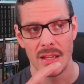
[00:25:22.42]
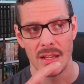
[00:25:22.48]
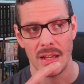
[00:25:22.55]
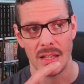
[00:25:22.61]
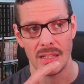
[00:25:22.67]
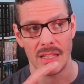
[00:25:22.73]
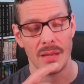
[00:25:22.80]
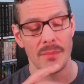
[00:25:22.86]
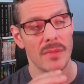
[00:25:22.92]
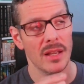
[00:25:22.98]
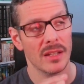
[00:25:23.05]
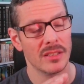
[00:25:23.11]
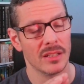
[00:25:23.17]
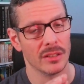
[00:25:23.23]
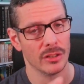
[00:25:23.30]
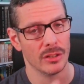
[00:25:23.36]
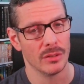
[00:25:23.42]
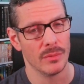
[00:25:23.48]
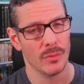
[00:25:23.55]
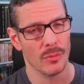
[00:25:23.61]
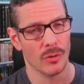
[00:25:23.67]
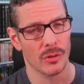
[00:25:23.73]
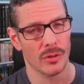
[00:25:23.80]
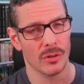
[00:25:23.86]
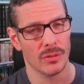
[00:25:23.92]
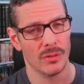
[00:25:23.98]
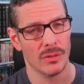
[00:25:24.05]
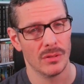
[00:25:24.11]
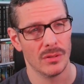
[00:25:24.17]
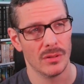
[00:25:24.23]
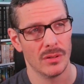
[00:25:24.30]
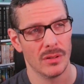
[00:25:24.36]
And that makes it a little bit more,
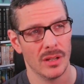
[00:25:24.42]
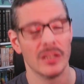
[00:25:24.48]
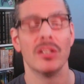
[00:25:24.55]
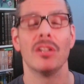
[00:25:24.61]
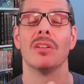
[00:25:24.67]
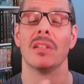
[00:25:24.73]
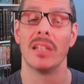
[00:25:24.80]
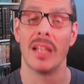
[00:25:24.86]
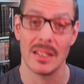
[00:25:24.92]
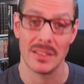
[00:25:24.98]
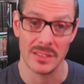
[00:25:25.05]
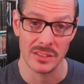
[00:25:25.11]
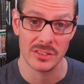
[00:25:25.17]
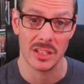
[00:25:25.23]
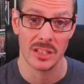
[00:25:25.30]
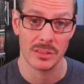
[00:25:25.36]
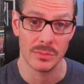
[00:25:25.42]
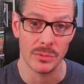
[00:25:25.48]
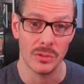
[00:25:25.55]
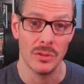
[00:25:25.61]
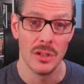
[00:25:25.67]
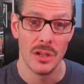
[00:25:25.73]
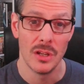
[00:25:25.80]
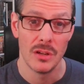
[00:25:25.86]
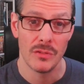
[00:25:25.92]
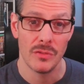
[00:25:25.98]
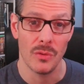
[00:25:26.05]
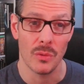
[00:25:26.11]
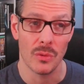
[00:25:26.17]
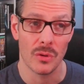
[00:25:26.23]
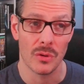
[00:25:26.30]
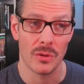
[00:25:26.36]
a little less accessible
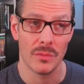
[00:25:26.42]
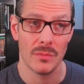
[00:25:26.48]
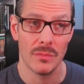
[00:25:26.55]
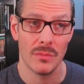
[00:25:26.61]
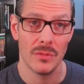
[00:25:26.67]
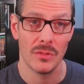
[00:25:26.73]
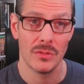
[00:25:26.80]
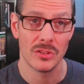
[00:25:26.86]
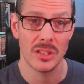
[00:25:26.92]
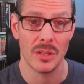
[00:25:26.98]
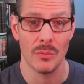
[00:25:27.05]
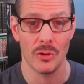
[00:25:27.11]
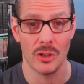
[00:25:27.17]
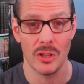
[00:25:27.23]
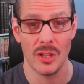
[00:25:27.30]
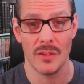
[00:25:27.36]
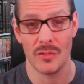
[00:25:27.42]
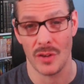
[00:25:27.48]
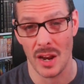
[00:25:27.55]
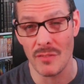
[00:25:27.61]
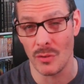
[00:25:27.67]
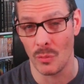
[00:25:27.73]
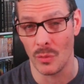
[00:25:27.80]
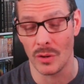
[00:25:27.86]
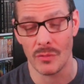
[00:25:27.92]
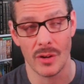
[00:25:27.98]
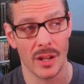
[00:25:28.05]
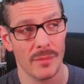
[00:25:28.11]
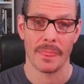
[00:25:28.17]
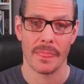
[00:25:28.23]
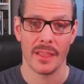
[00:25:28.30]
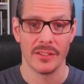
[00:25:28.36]
for someone, for everyone,
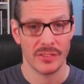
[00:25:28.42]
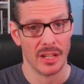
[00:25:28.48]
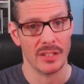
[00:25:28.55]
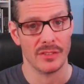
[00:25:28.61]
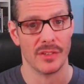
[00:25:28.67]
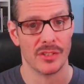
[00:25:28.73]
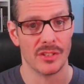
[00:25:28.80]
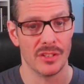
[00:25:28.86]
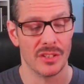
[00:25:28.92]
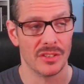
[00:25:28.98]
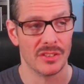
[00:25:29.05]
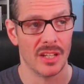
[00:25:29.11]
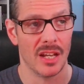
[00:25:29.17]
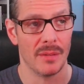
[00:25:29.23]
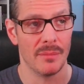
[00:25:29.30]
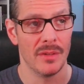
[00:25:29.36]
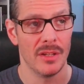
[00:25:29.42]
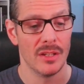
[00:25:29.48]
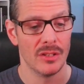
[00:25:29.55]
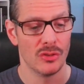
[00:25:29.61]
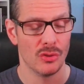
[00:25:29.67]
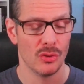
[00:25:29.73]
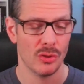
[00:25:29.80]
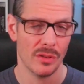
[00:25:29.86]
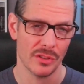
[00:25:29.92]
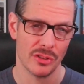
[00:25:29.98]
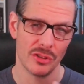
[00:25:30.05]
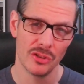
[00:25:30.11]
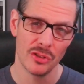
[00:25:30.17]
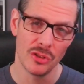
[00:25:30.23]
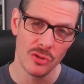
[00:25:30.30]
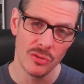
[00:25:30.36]
right? Science fiction of this time sort of
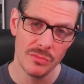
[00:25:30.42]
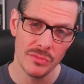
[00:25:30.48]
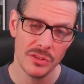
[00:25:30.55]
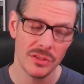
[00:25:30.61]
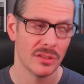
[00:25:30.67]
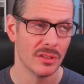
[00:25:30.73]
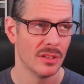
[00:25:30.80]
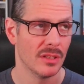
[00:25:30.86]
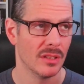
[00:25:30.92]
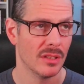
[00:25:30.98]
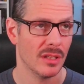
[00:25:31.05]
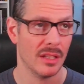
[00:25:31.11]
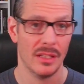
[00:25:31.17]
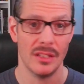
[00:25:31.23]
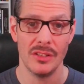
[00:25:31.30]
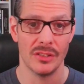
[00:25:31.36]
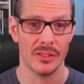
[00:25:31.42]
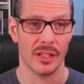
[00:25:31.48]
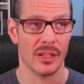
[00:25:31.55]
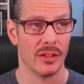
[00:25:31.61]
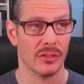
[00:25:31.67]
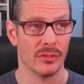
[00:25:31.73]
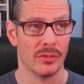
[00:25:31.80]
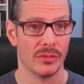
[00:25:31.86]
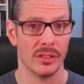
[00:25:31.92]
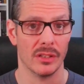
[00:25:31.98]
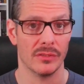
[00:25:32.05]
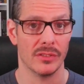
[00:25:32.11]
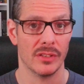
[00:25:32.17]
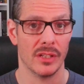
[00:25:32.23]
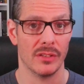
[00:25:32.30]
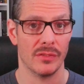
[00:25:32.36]
assumes uh, this is a characteristic
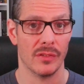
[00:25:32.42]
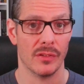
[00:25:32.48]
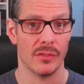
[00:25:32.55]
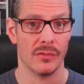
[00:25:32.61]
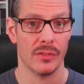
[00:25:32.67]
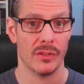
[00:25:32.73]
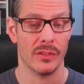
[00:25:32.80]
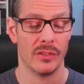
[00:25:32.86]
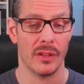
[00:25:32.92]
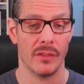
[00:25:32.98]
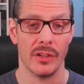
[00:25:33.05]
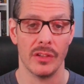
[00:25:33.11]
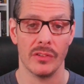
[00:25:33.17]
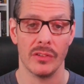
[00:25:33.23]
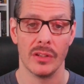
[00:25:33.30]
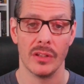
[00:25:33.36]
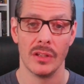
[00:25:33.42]
of science fiction from the 70s.